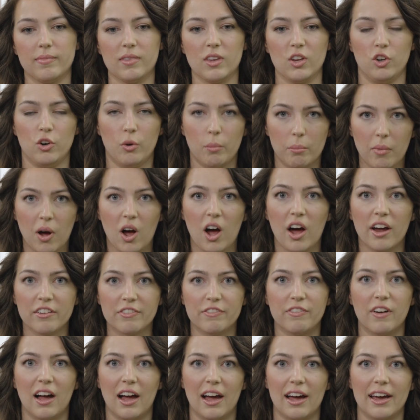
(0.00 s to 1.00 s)

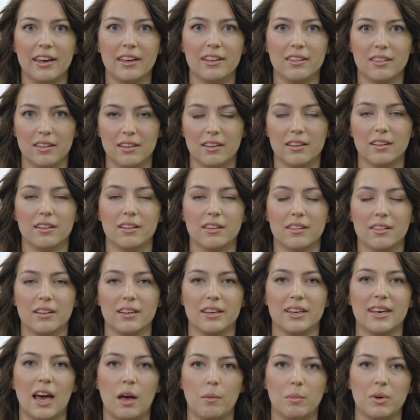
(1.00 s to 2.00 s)
modifying the
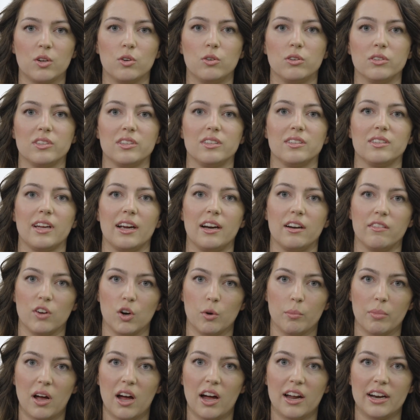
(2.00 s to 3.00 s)
chemicals inside of
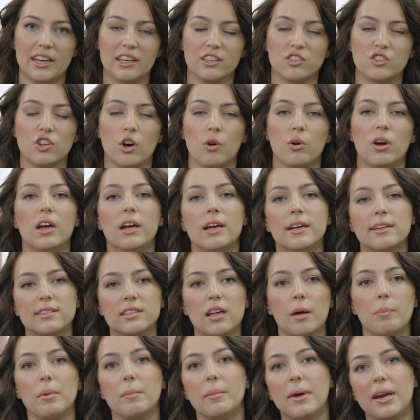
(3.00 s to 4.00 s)
our body. So
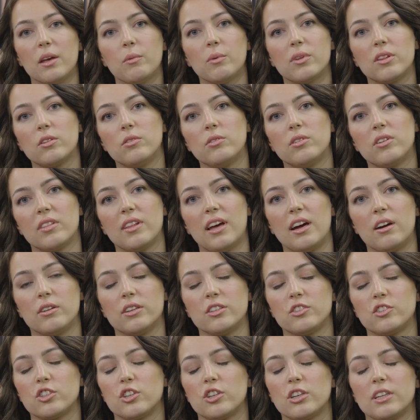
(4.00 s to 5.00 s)
supplementing with glutathione
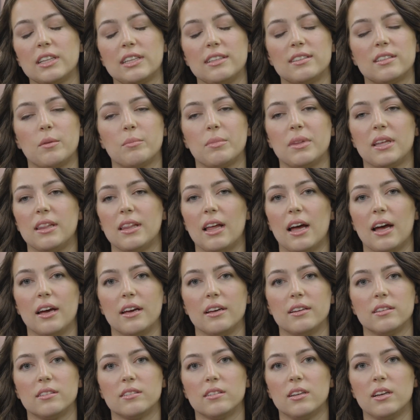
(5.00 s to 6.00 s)
is certainly something that
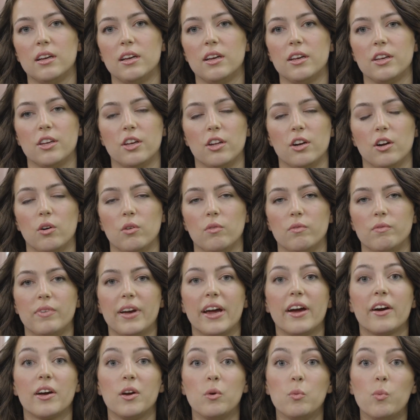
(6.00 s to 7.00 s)
is,
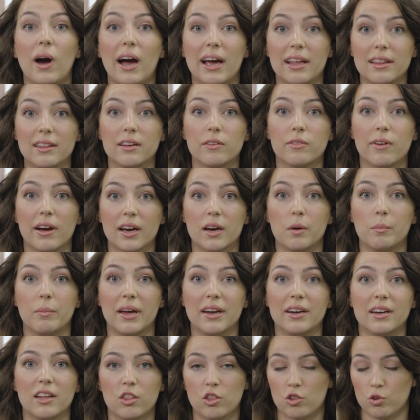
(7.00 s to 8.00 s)
very widely
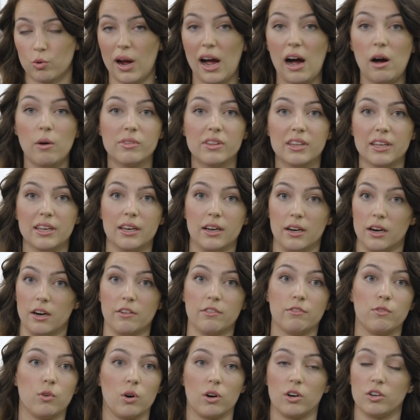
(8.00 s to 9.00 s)
recommended throughout the year
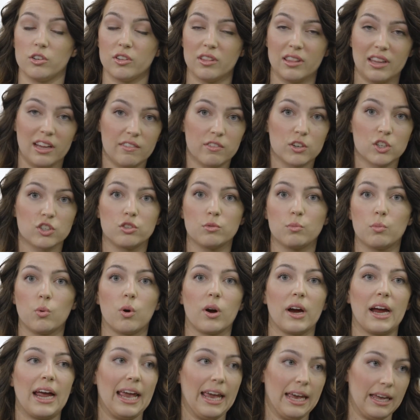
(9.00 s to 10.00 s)
for liver
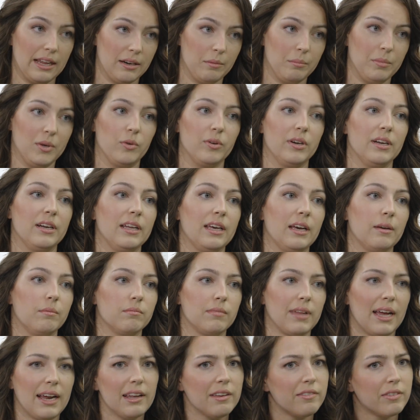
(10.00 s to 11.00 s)
support and immunity.
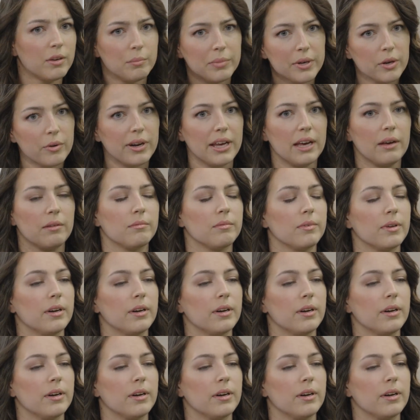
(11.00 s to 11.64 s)
And even beauty,